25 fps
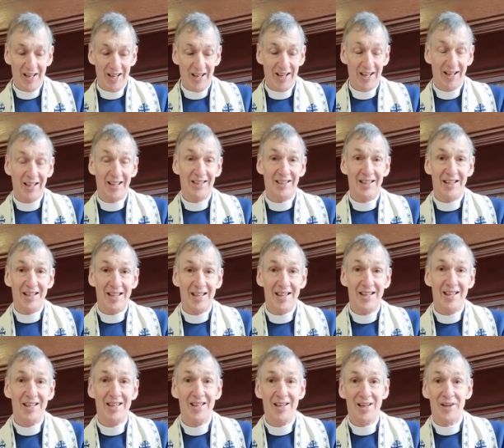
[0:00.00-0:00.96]
And
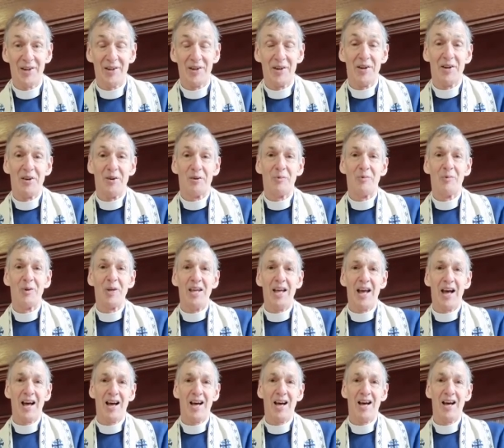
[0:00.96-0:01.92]
here we
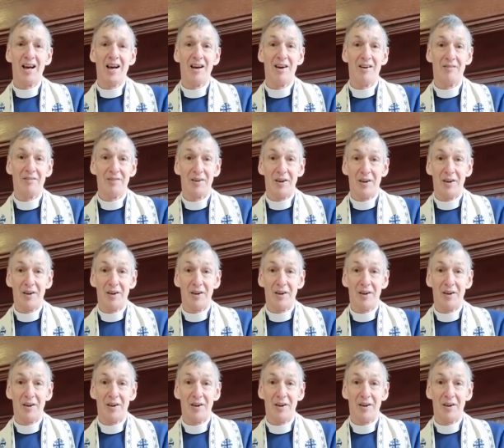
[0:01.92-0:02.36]
have